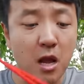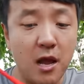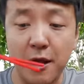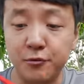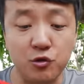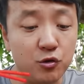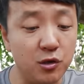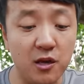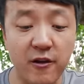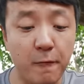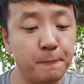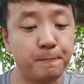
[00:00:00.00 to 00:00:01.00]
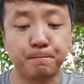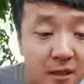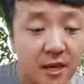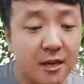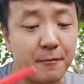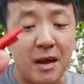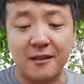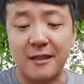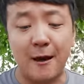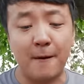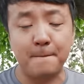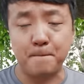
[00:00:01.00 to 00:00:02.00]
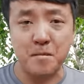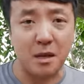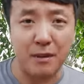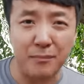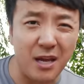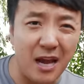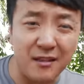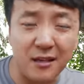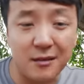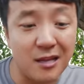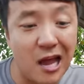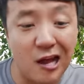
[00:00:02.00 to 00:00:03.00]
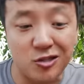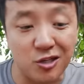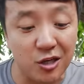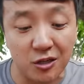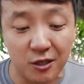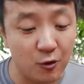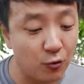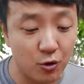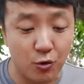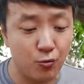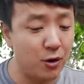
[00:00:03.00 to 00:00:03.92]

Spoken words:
I absolutely love it. Thinking back now, maybe I didn't accidentally order